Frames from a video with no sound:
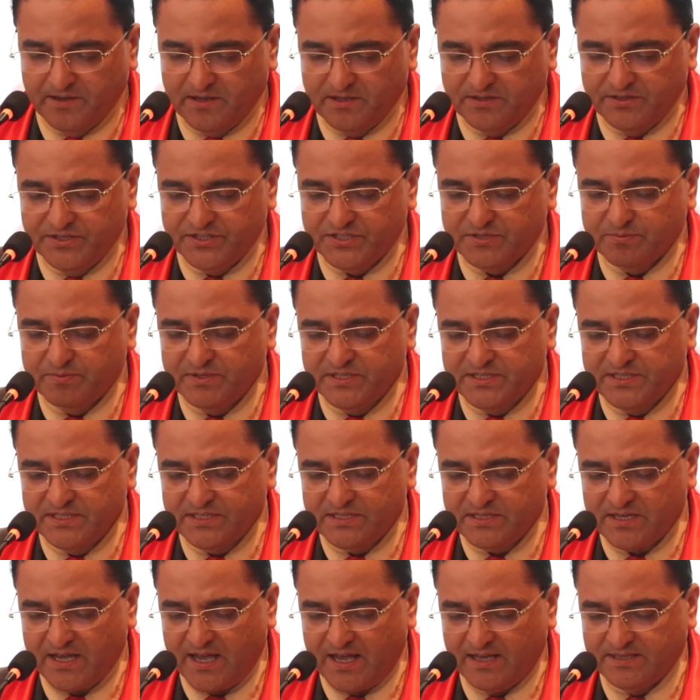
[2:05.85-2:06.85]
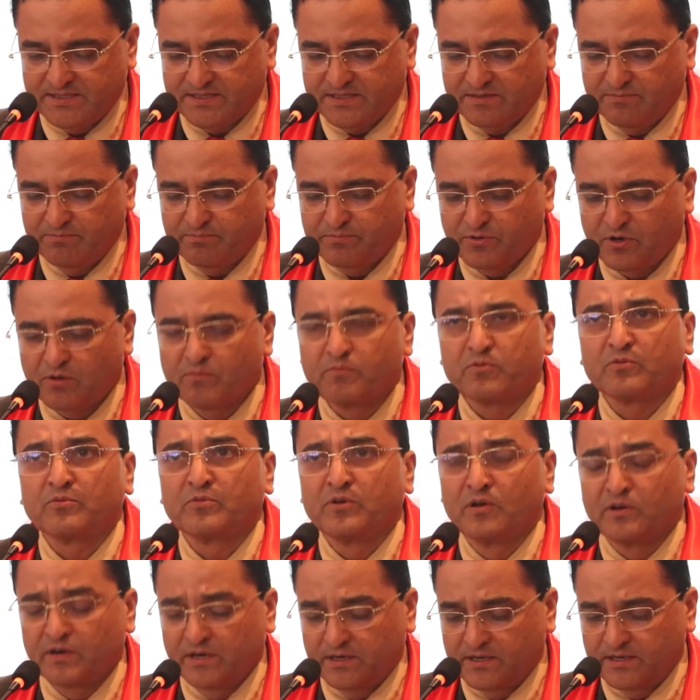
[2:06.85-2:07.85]
This visit has
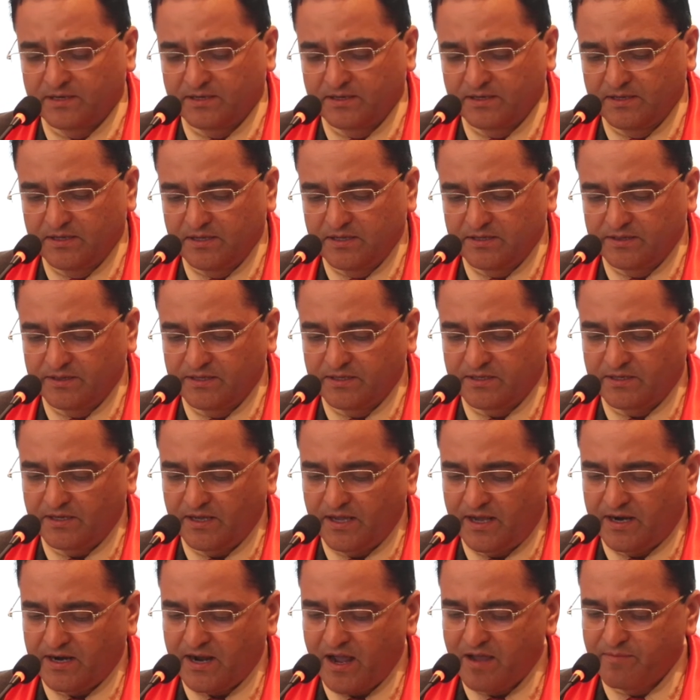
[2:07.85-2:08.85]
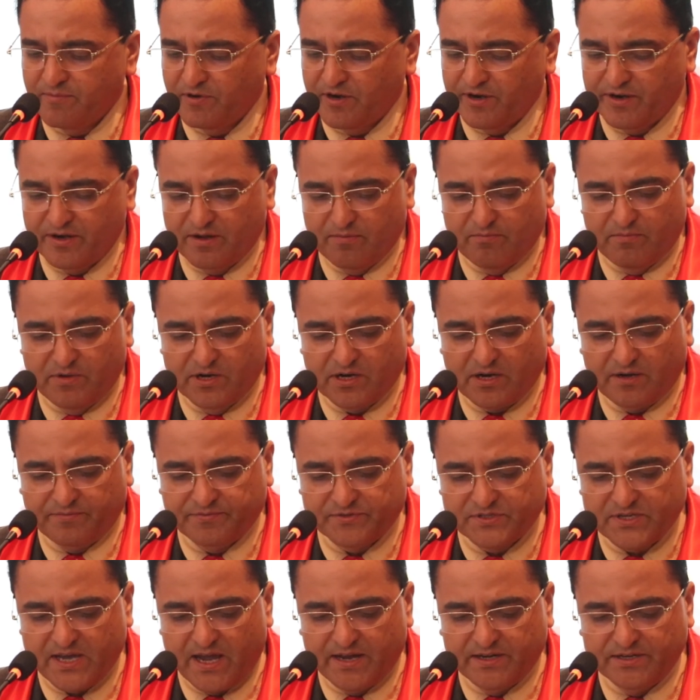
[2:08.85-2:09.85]
propelled the arrival number of
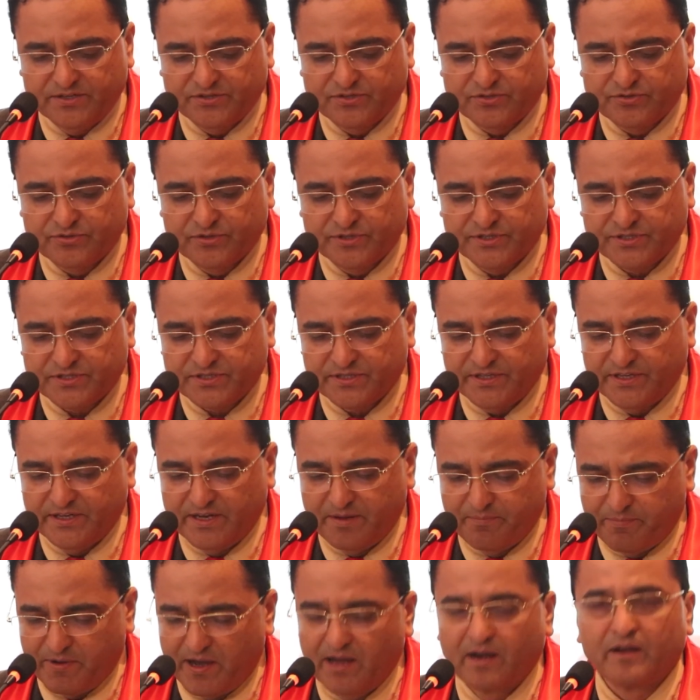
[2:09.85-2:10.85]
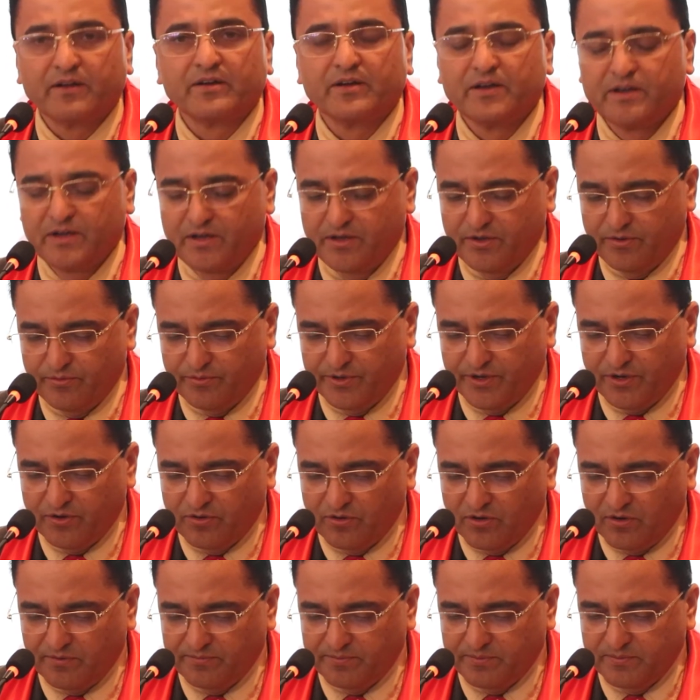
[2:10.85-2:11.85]
Chinese tourists in Nepal. We
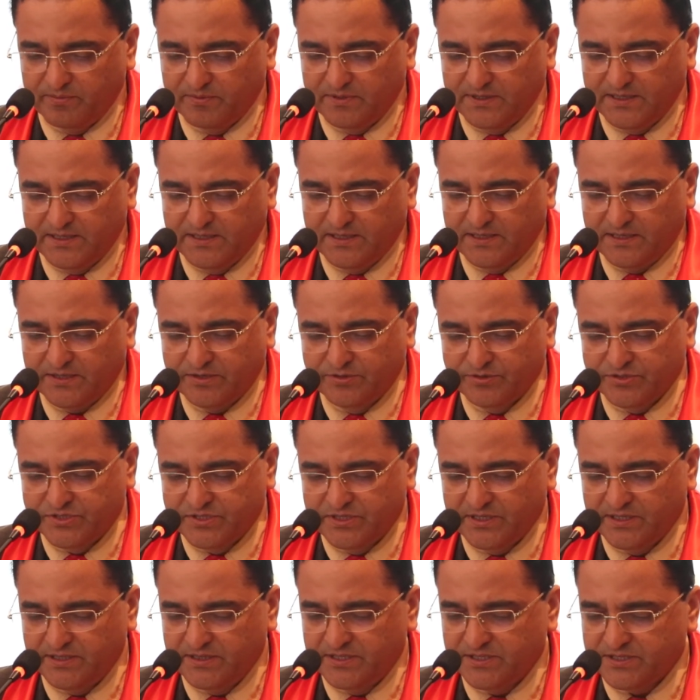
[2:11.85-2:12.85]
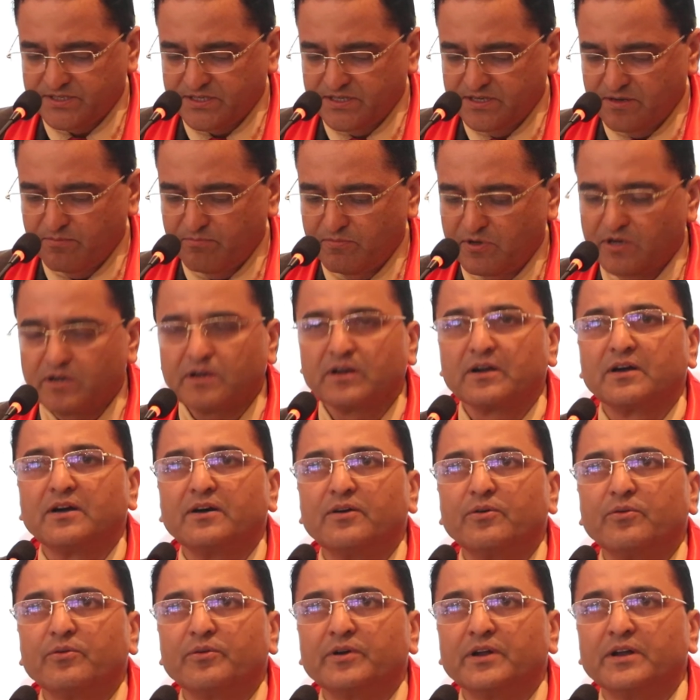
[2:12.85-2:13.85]
hope to see this number
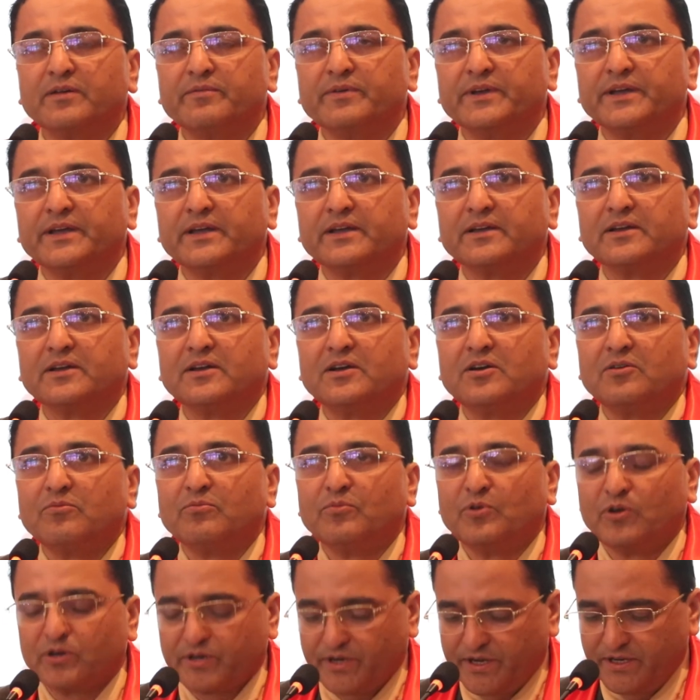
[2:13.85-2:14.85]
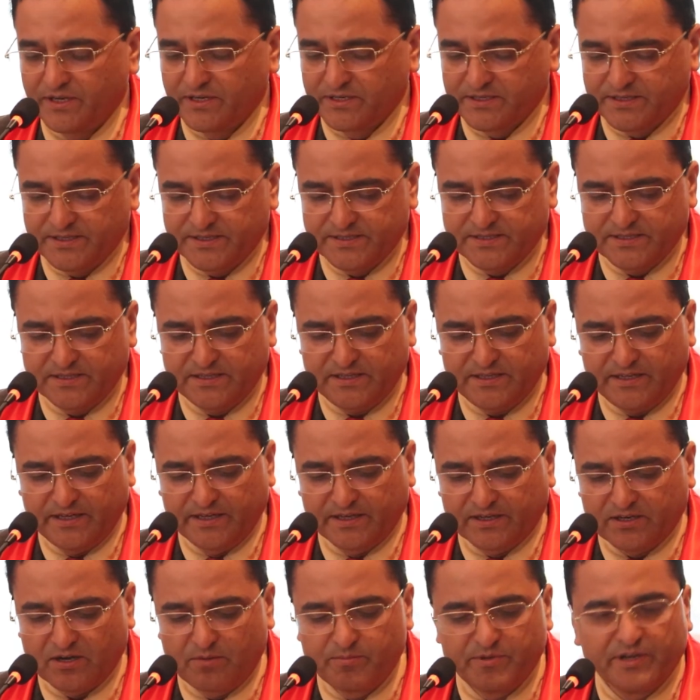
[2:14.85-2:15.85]
will be more increasing
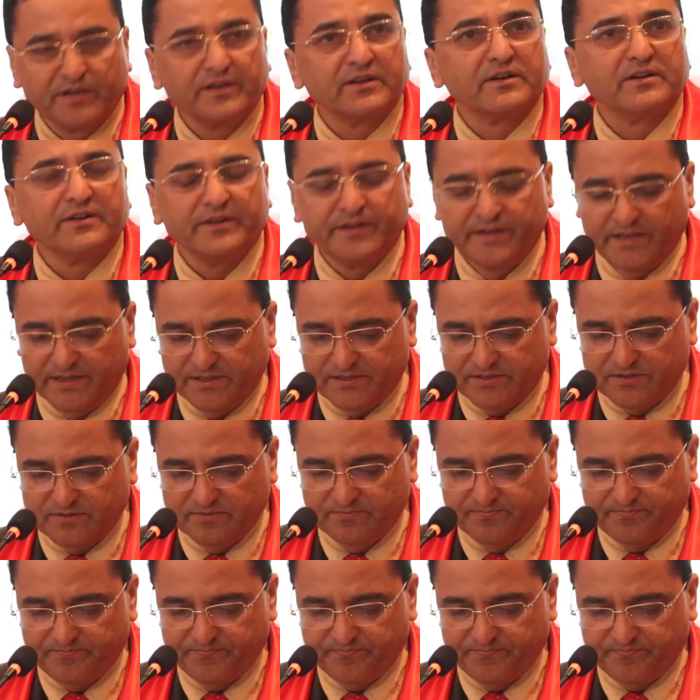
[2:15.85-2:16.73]
in coming days.